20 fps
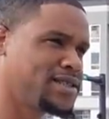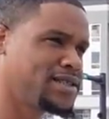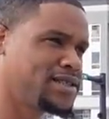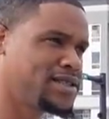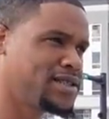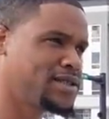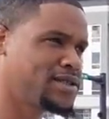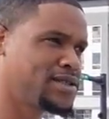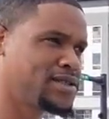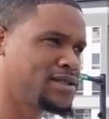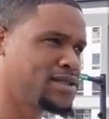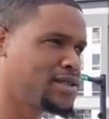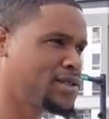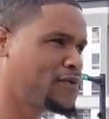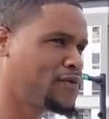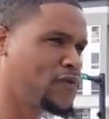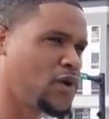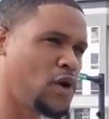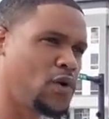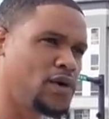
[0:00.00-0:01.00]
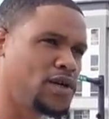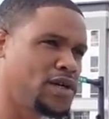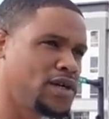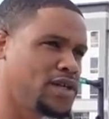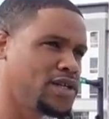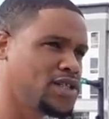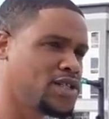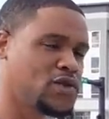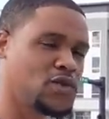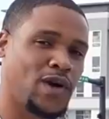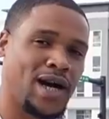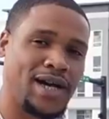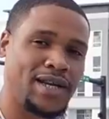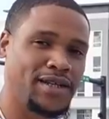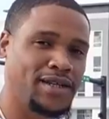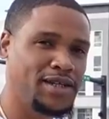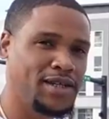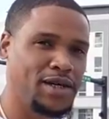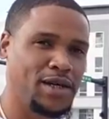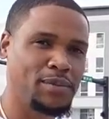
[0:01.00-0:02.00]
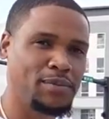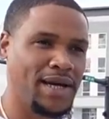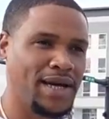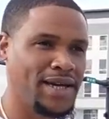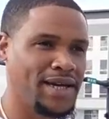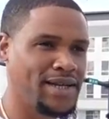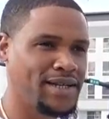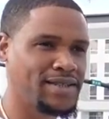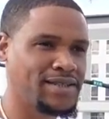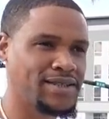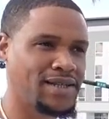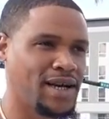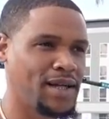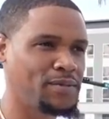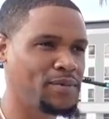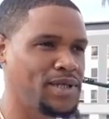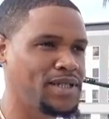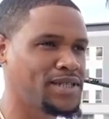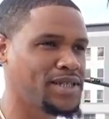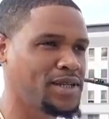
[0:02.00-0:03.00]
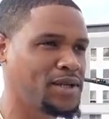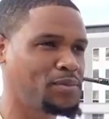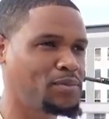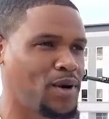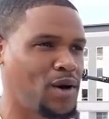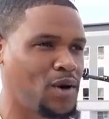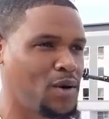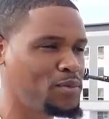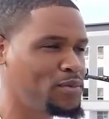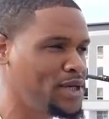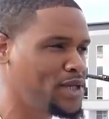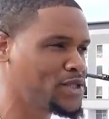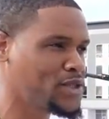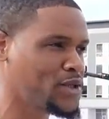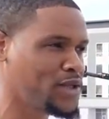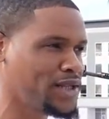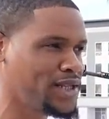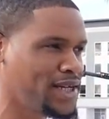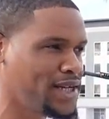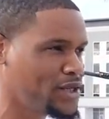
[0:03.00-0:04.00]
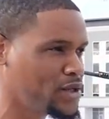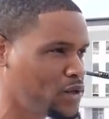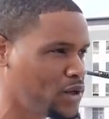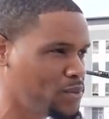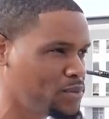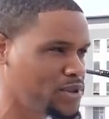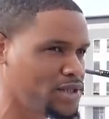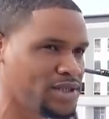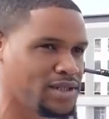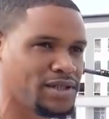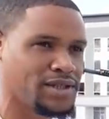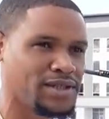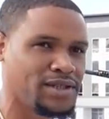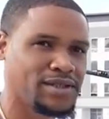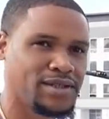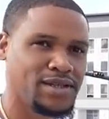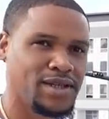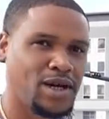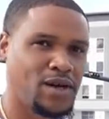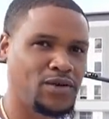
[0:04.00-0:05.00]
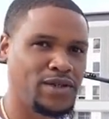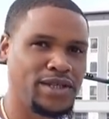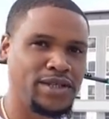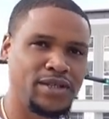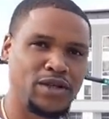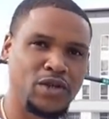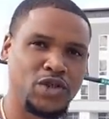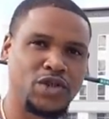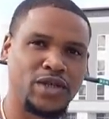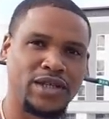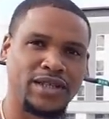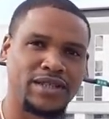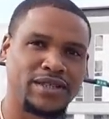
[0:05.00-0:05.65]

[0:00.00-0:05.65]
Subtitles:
Shit, just flowing good, just riding good, man. Hit the South Beach, hit the Palm Beach, Orlando, I'm good. I don't need no trouble.